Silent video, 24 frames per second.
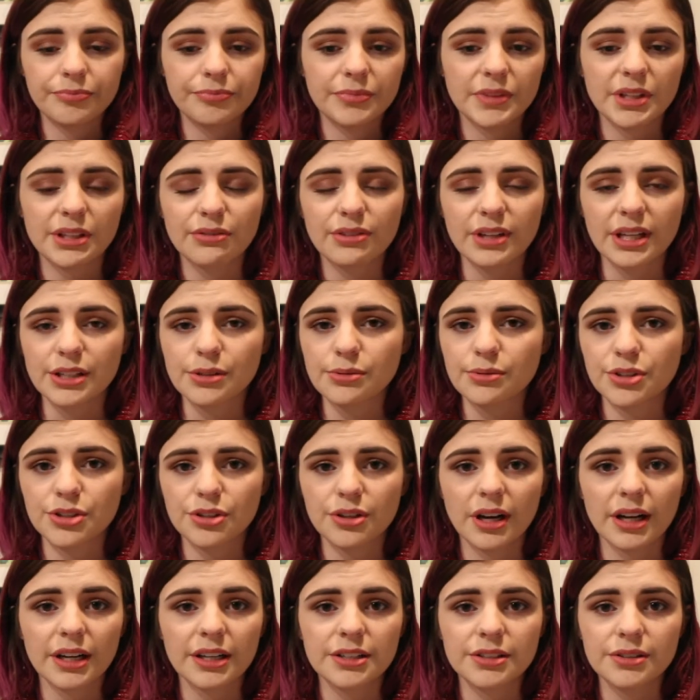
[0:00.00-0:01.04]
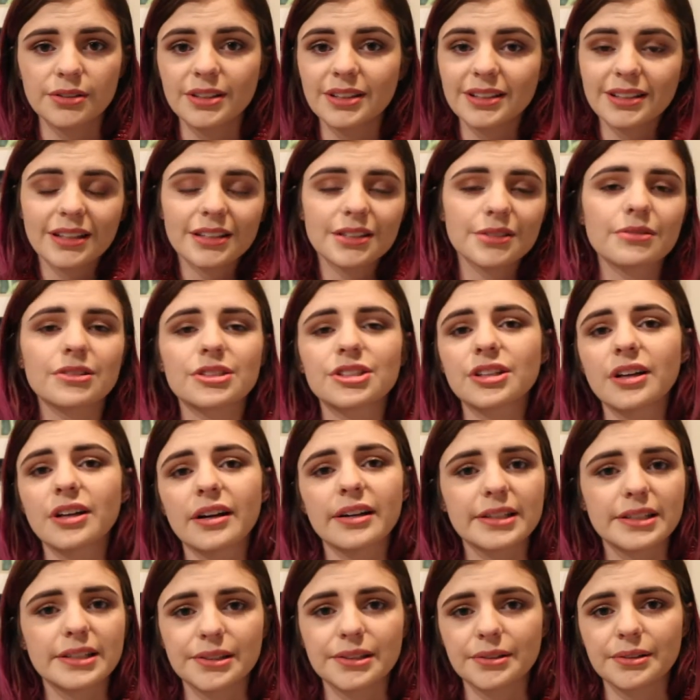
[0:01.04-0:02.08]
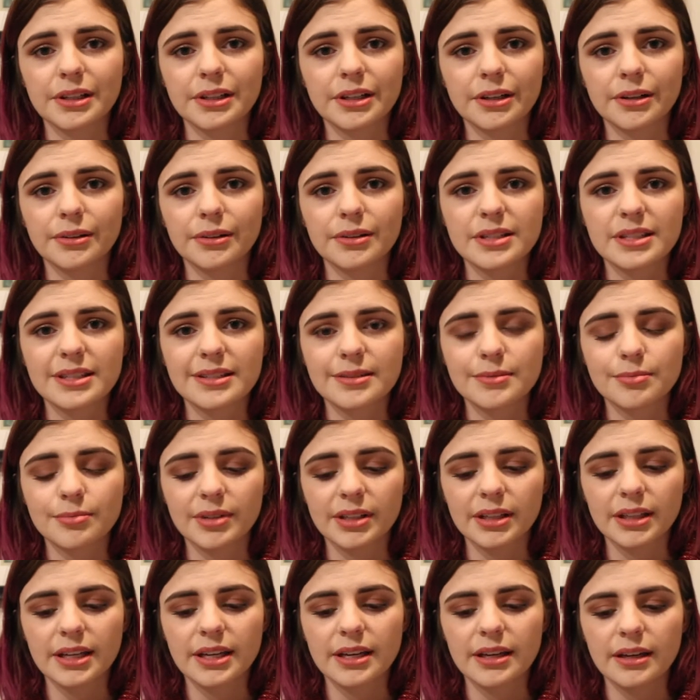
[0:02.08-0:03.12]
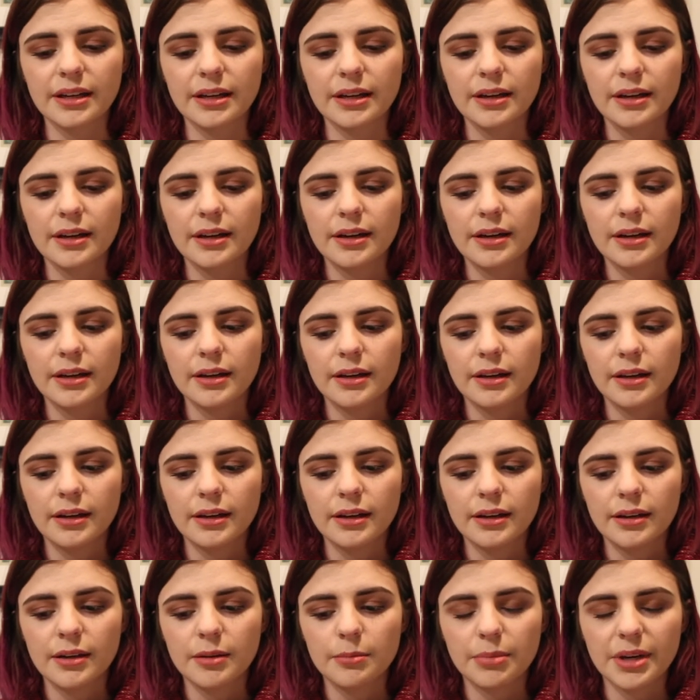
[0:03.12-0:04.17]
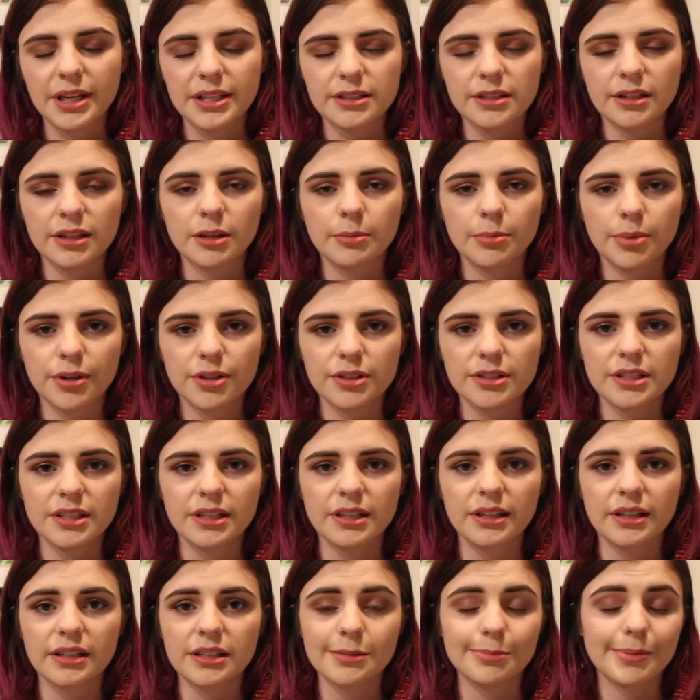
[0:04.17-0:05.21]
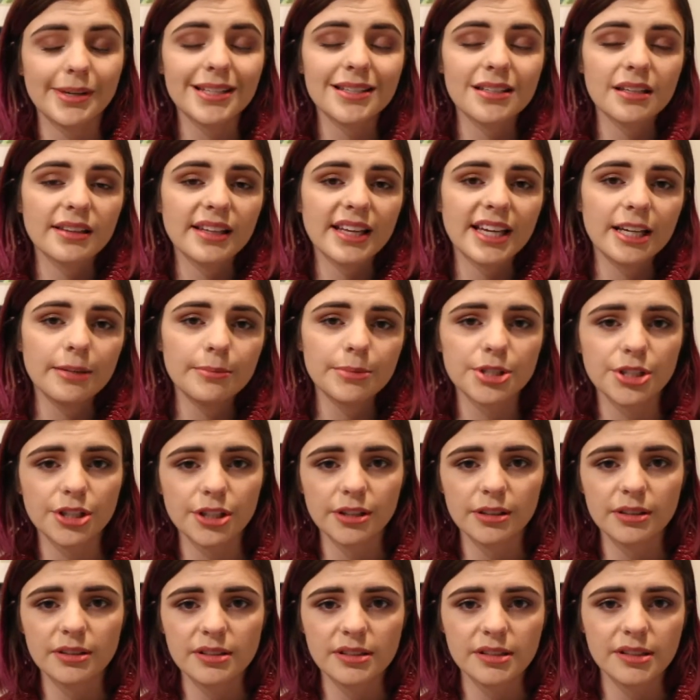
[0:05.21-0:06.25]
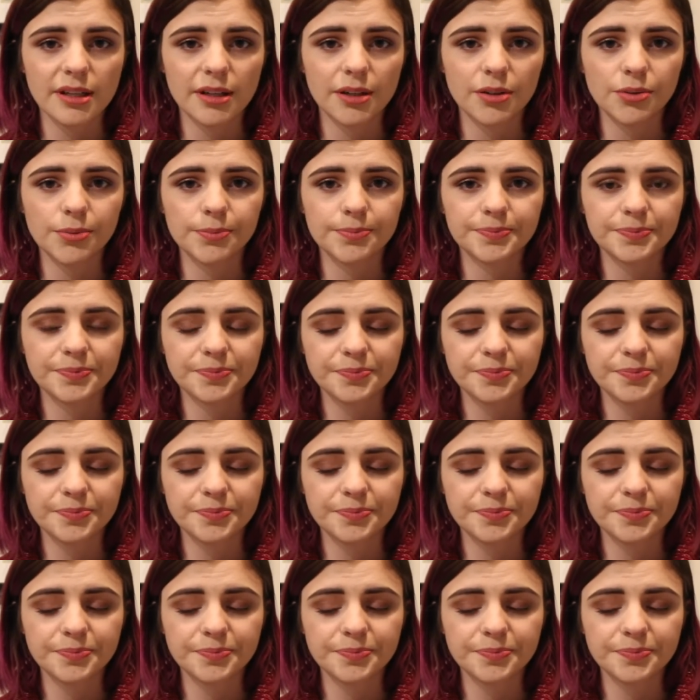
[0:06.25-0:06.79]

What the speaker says: If that's what you got to do, then that's what you got to do. It's really based on the person, and it's based on the hamster. So